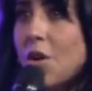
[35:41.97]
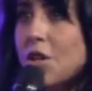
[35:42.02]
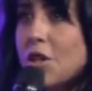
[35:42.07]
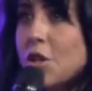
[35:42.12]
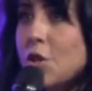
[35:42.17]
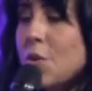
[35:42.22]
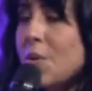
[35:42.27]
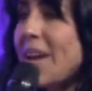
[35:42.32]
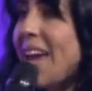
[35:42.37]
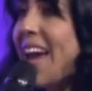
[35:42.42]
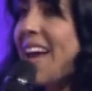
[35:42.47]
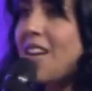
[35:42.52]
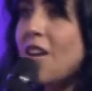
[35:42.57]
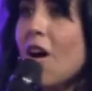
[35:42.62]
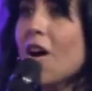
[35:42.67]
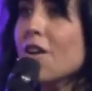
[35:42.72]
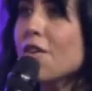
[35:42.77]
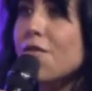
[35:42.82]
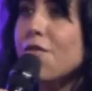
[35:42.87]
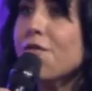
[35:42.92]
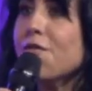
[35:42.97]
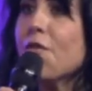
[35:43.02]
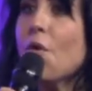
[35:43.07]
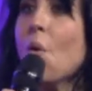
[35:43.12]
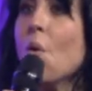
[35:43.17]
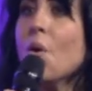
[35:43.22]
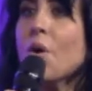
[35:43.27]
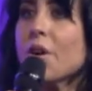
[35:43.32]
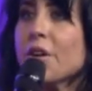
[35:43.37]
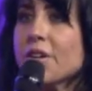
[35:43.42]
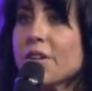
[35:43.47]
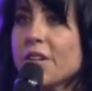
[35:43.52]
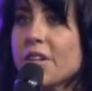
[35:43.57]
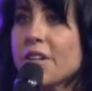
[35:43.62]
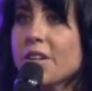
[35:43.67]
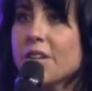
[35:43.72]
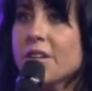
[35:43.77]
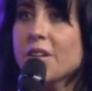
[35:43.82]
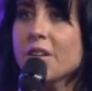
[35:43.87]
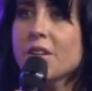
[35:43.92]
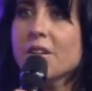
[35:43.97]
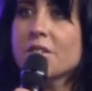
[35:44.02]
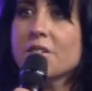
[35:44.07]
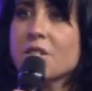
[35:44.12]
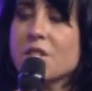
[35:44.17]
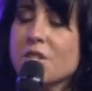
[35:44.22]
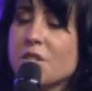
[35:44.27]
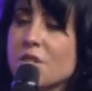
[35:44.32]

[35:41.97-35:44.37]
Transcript: you cannot afford to